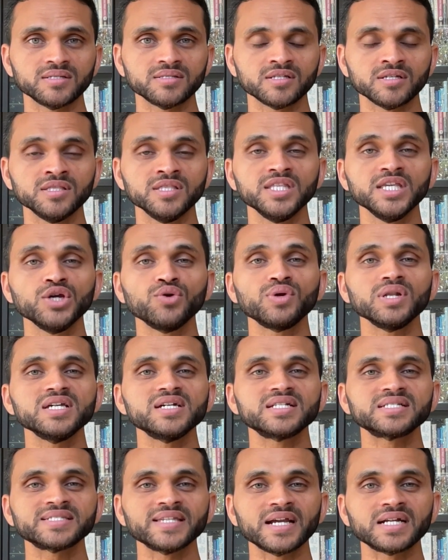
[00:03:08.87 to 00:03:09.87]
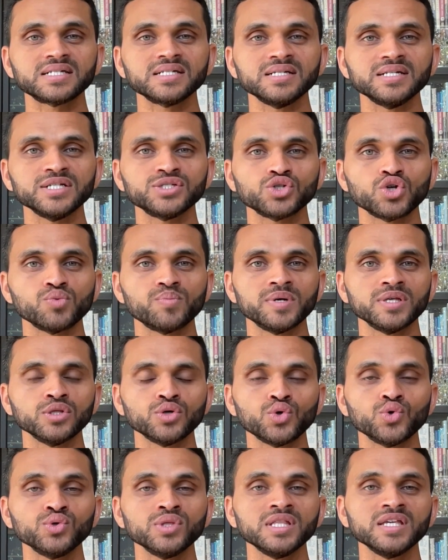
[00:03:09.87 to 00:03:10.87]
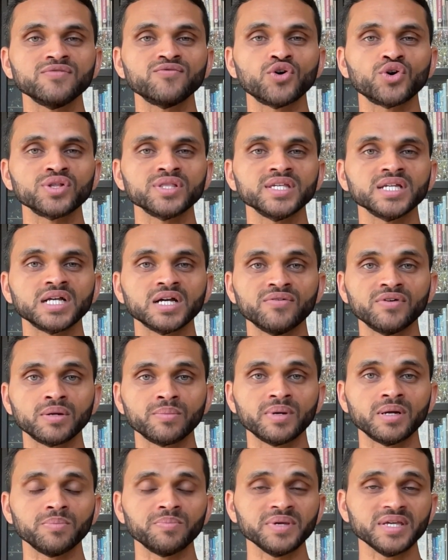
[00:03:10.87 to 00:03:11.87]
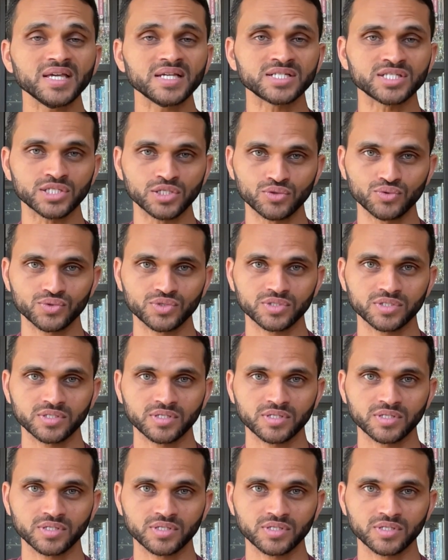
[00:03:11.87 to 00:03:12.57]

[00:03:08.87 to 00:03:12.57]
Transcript: the nuclear sector is open only for the government PSUs.